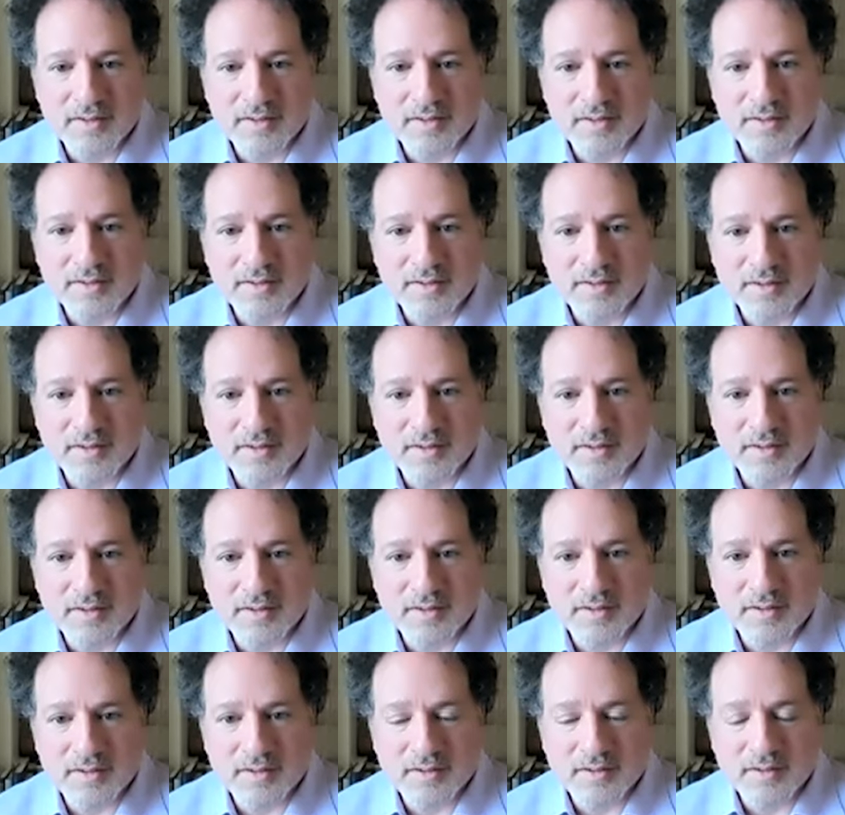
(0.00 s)

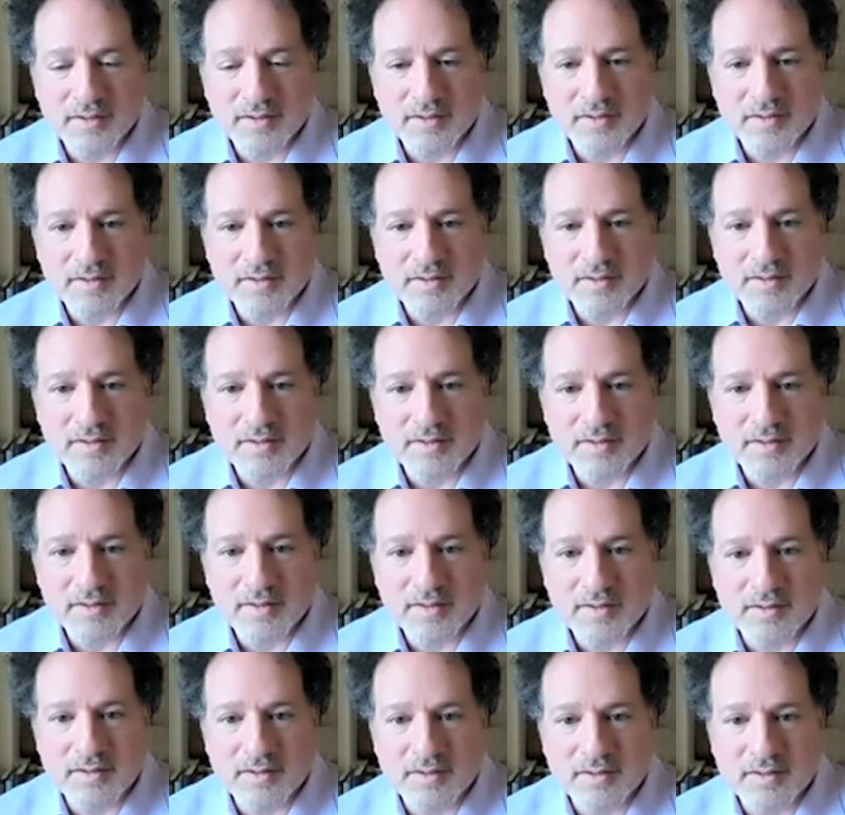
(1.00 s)

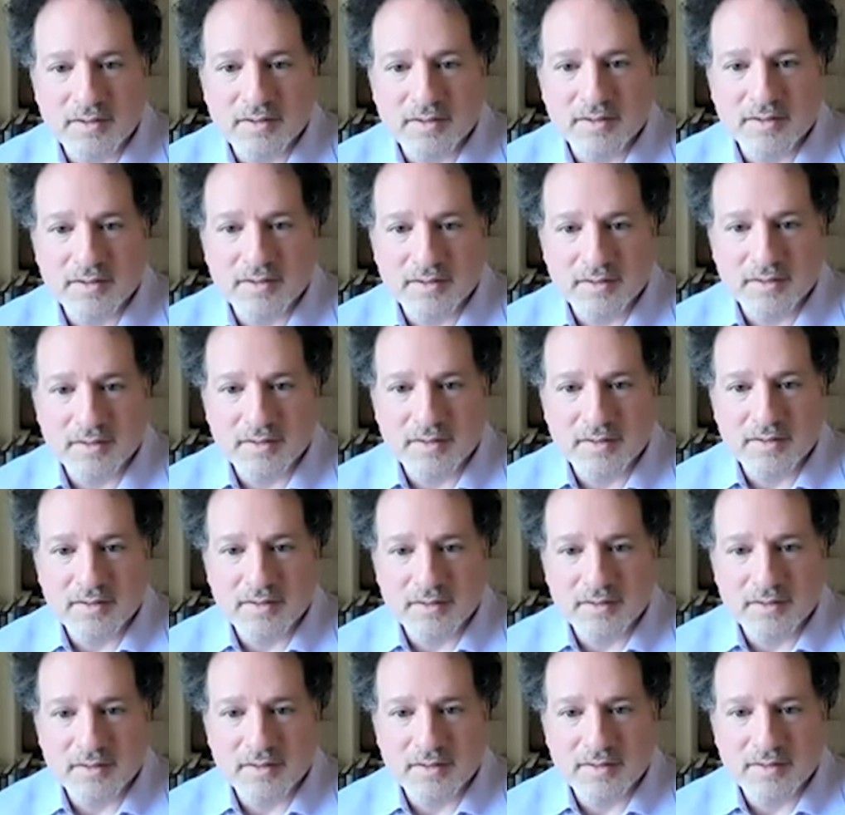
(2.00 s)

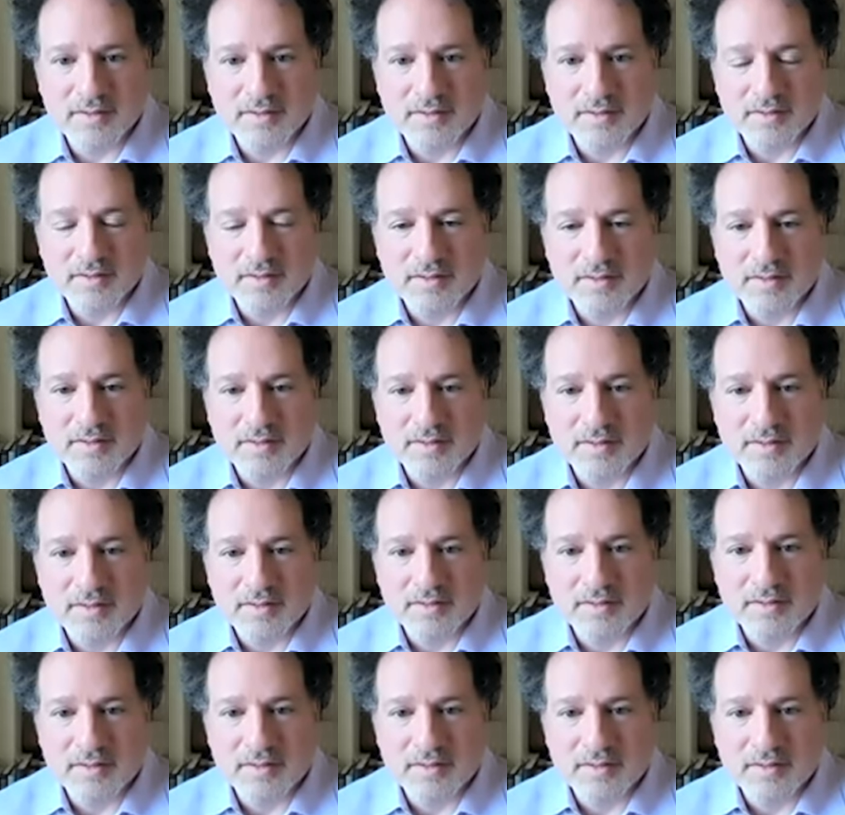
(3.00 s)

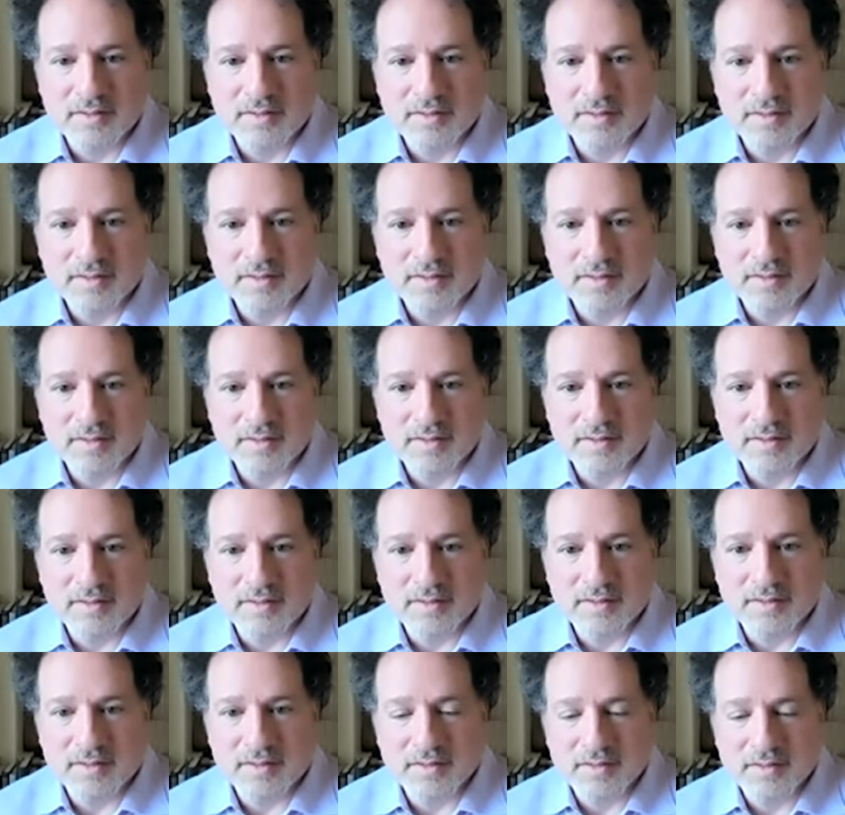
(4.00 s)

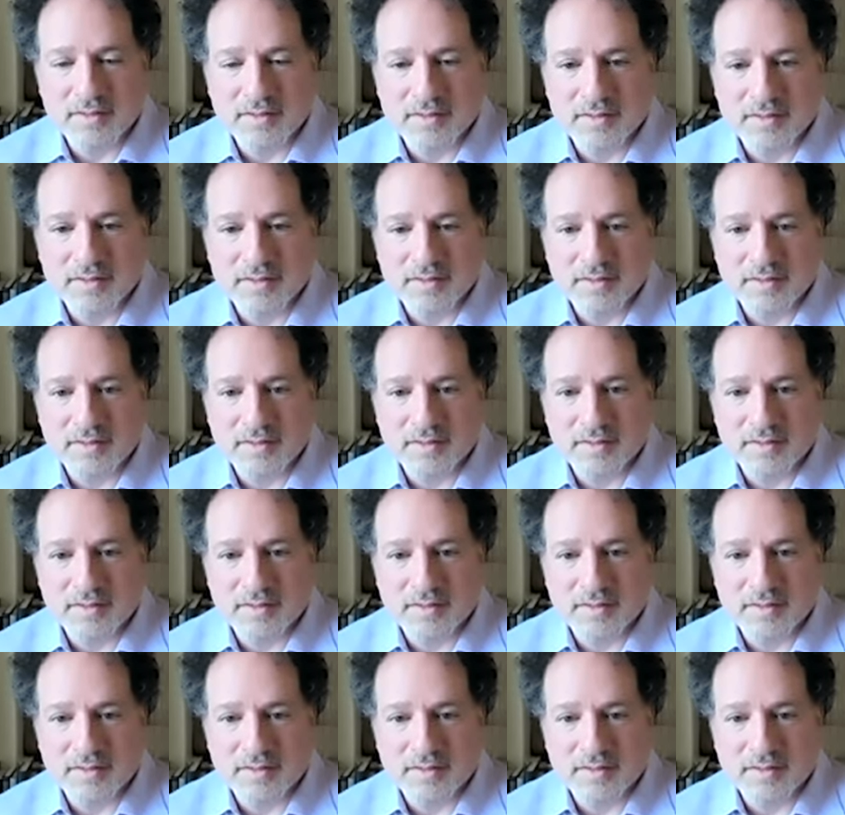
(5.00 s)
This person isn't speaking.